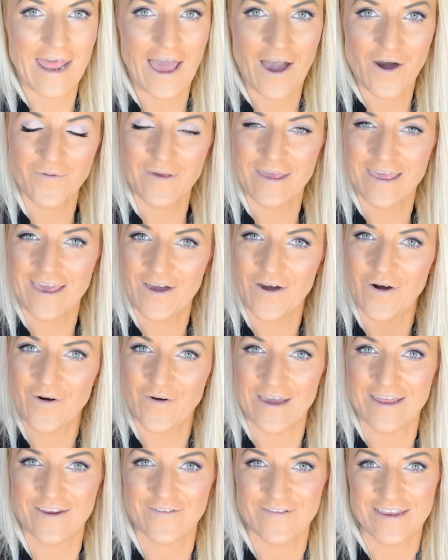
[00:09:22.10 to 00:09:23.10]
now we can go
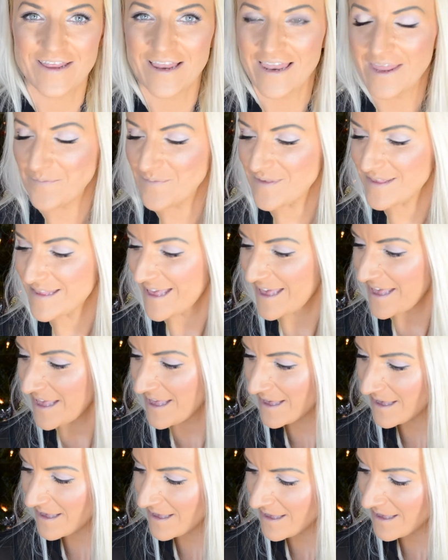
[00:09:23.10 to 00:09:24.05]
in with a lipstick,